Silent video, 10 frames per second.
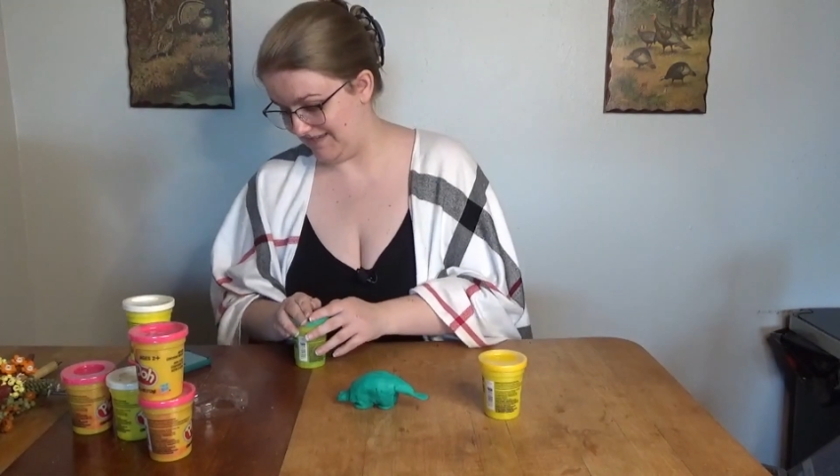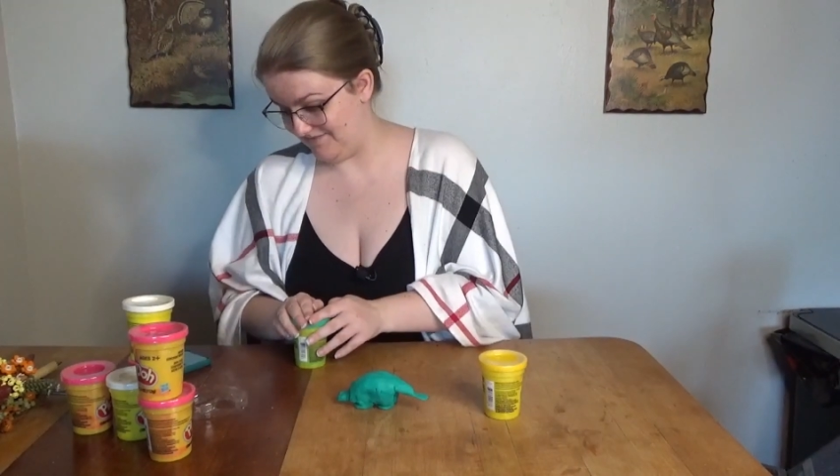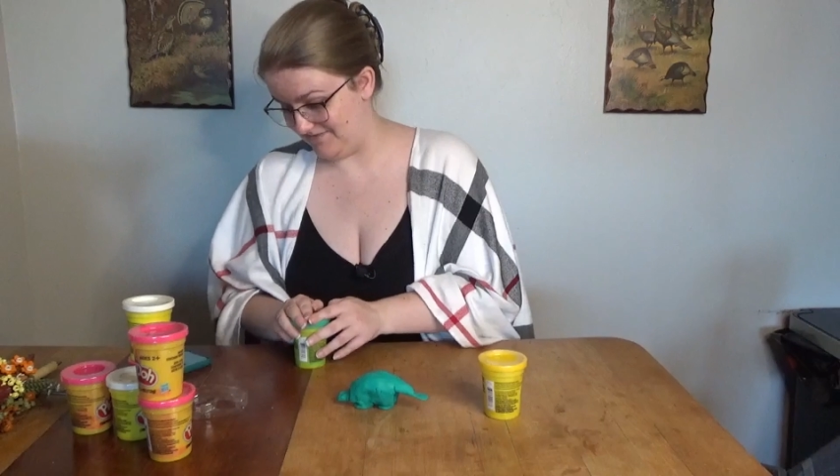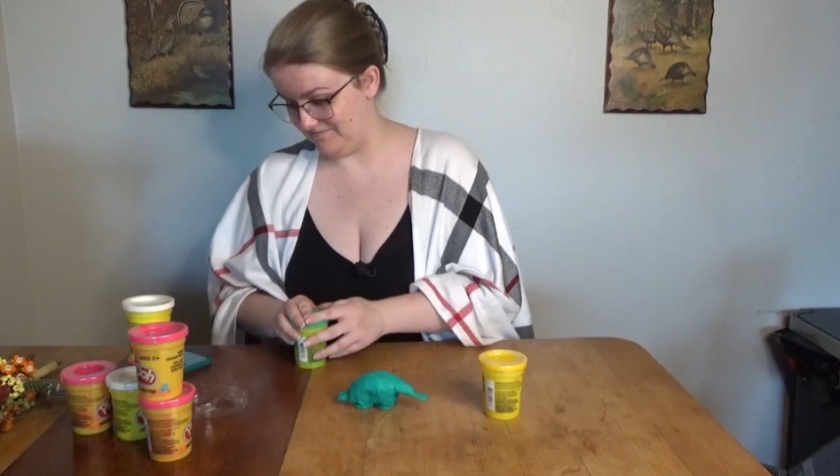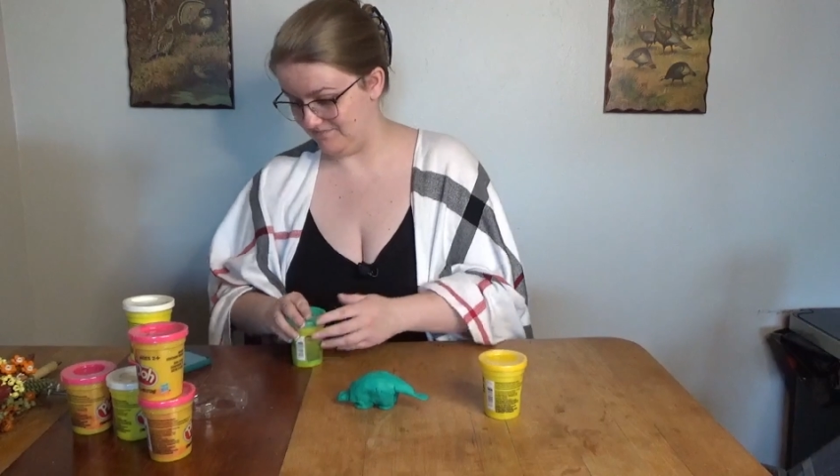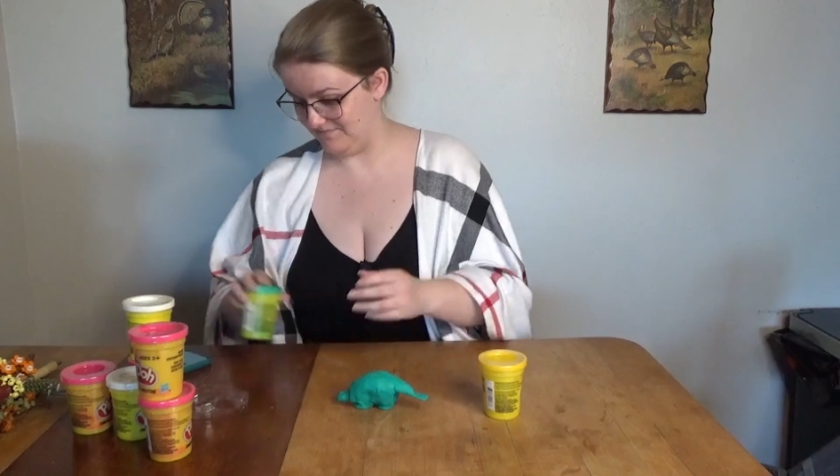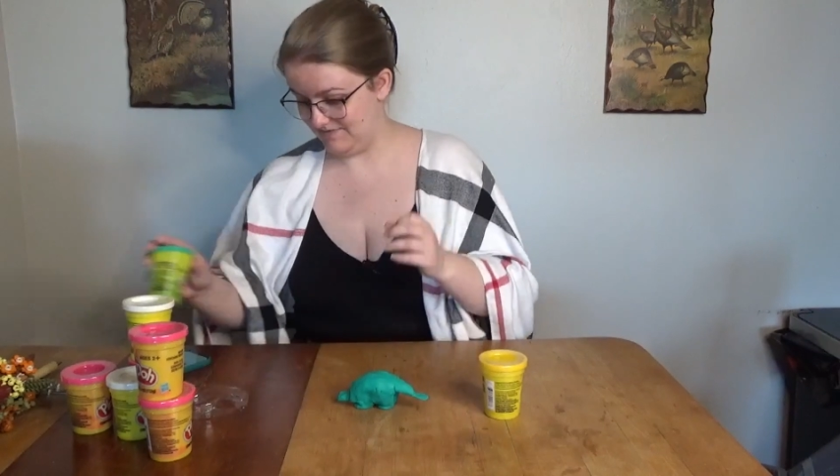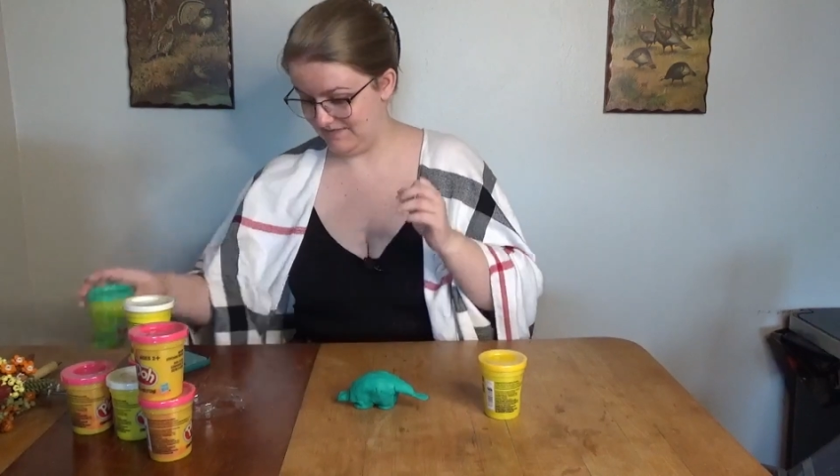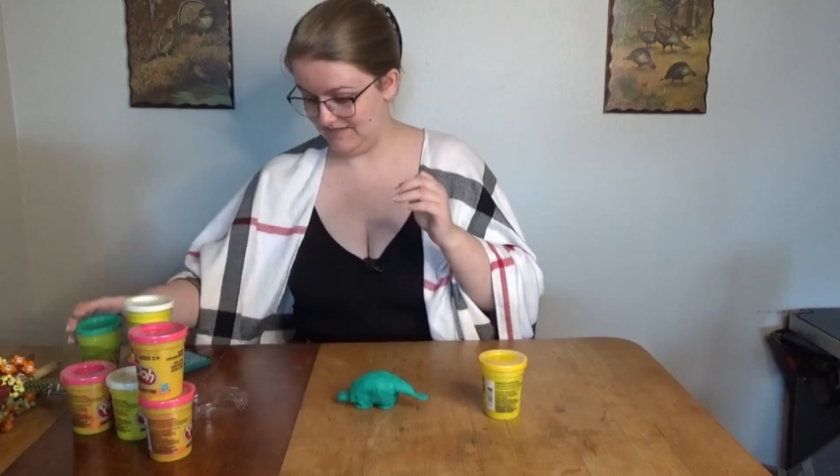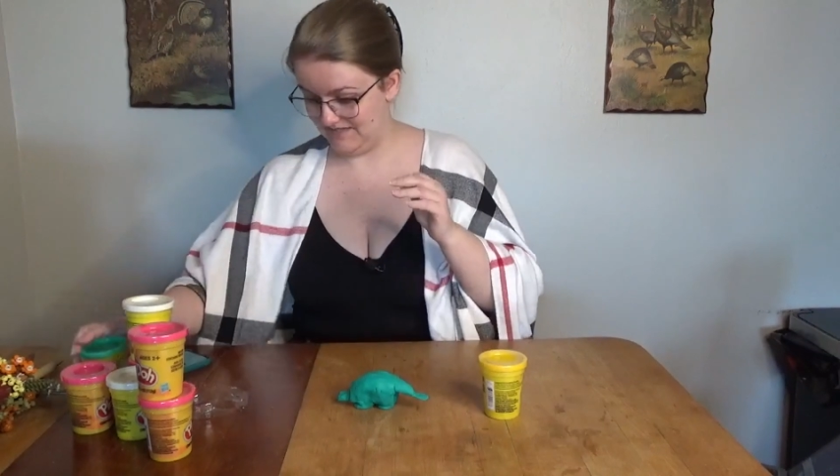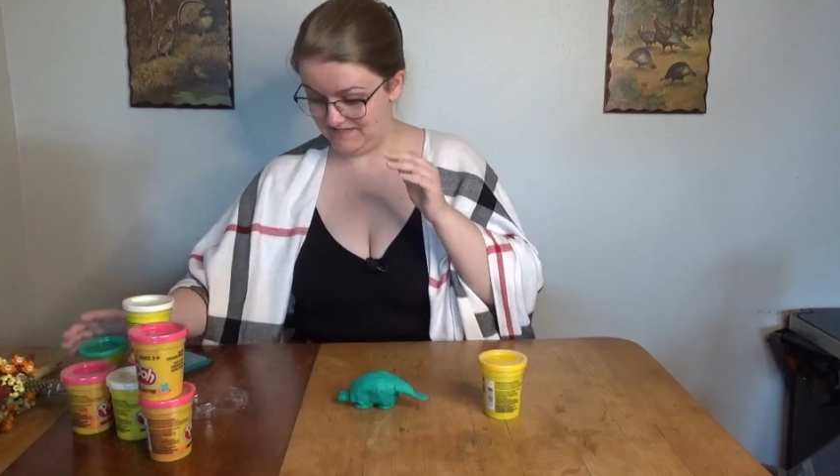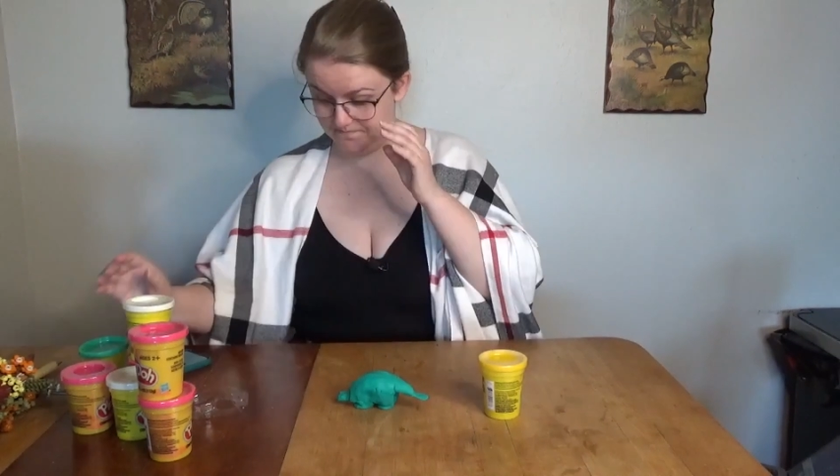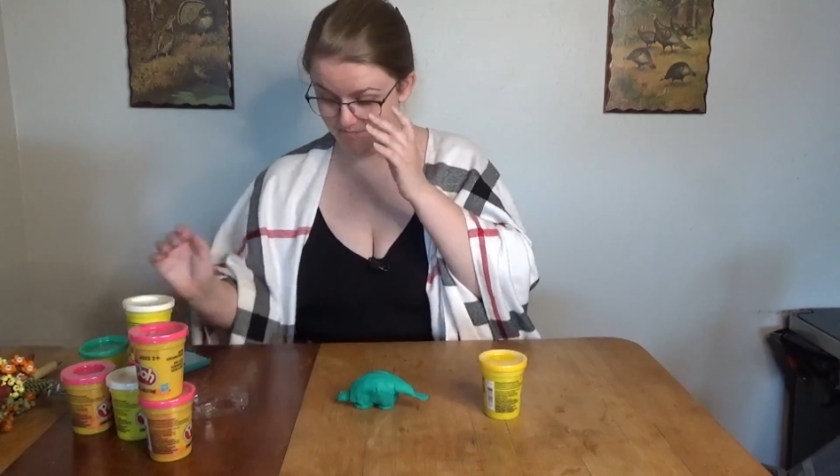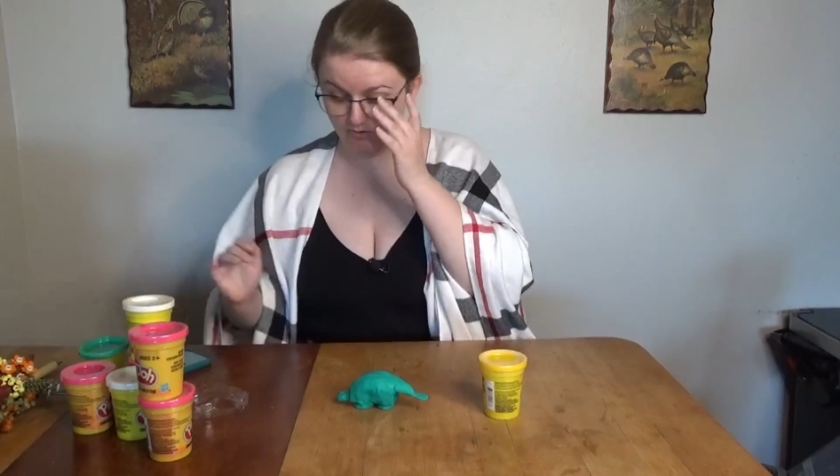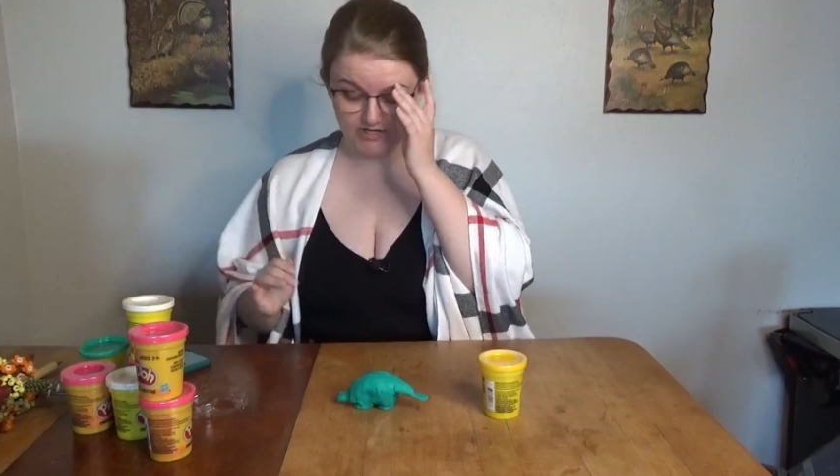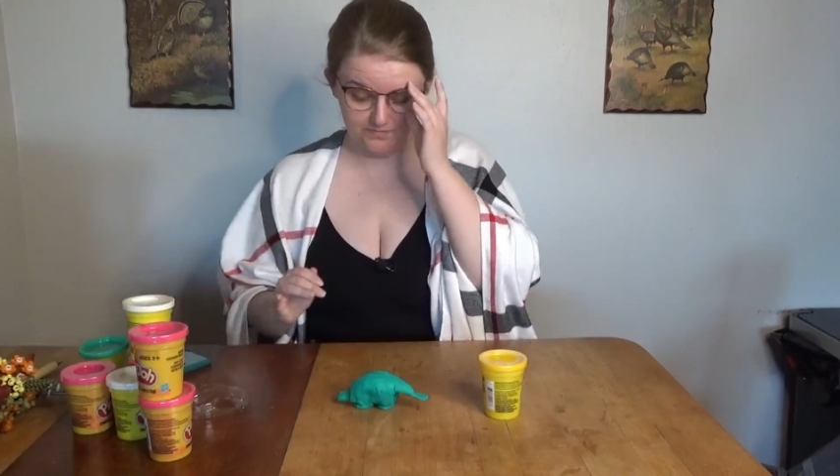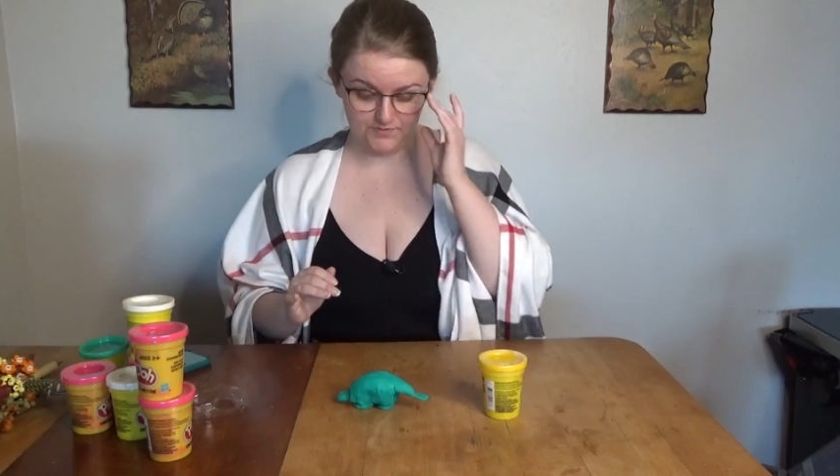give him his bony